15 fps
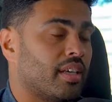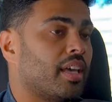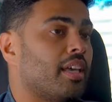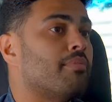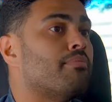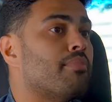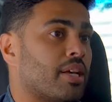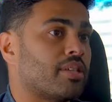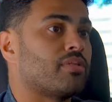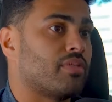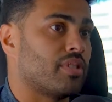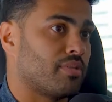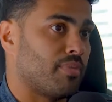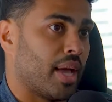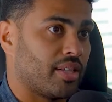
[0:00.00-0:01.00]
He must
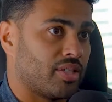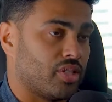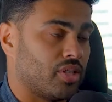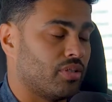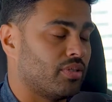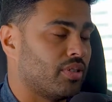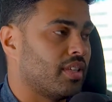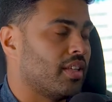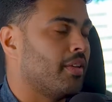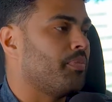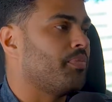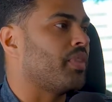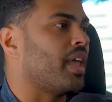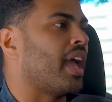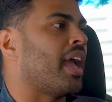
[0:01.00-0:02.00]
respect you."
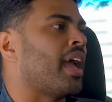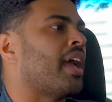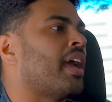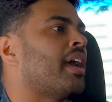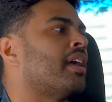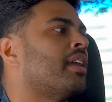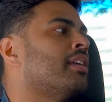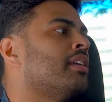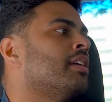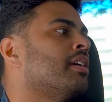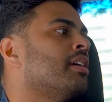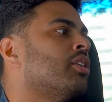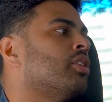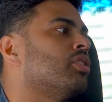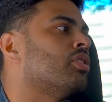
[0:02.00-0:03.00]
And
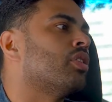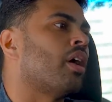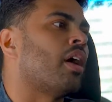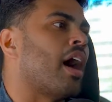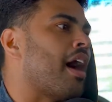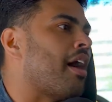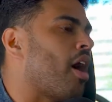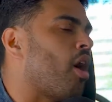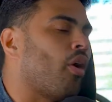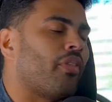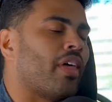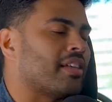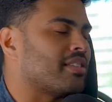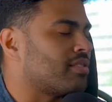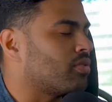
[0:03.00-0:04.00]

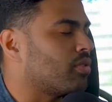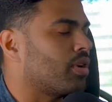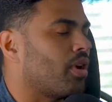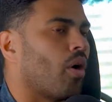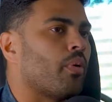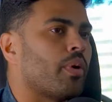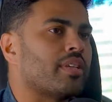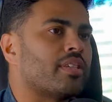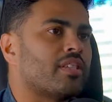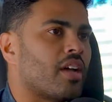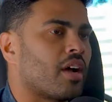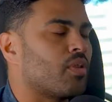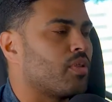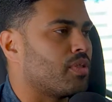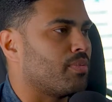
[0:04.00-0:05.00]
that story always
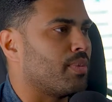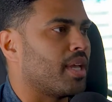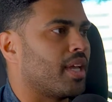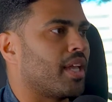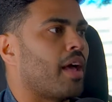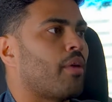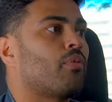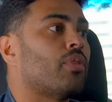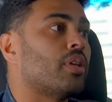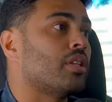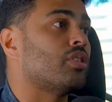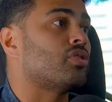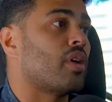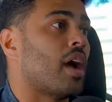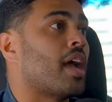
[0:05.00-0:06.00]
stuck with me, and I really
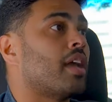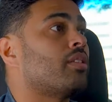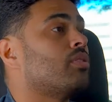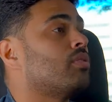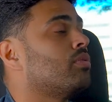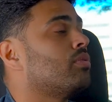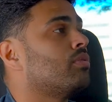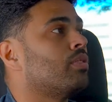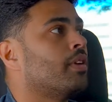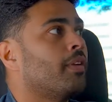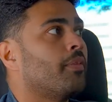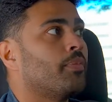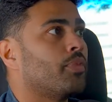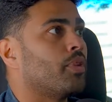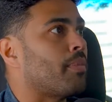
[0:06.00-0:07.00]
tried to,
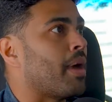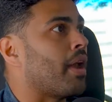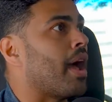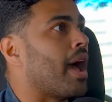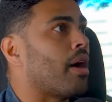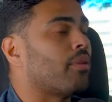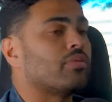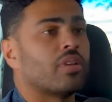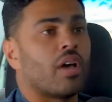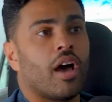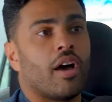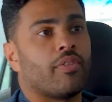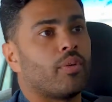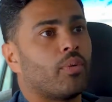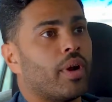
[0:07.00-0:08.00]
no matter how
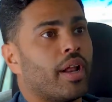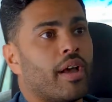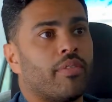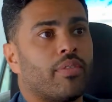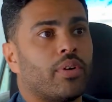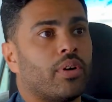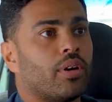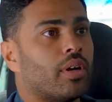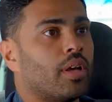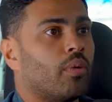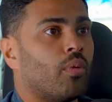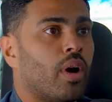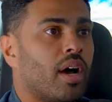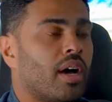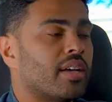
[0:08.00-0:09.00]
tough or whatever it
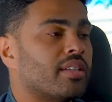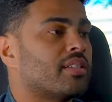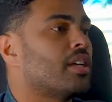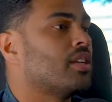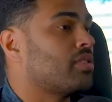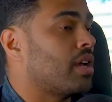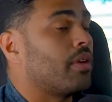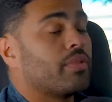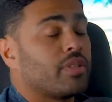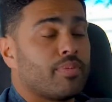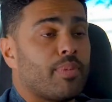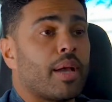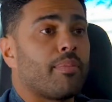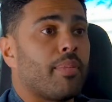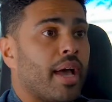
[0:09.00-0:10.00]
was, try to
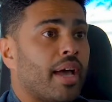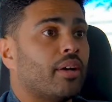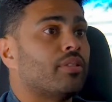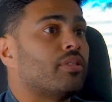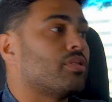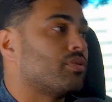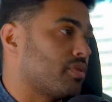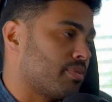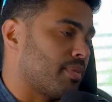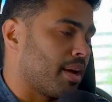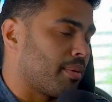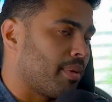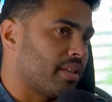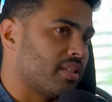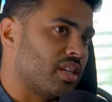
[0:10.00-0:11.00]
respect my elders,
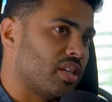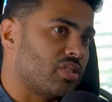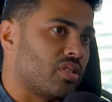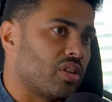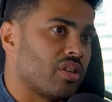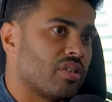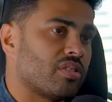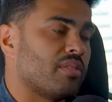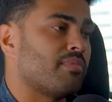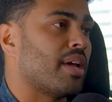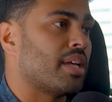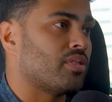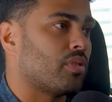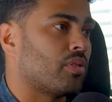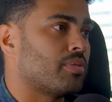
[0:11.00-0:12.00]
respect my teachers and
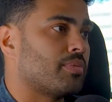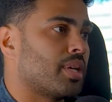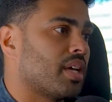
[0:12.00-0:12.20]
mentors,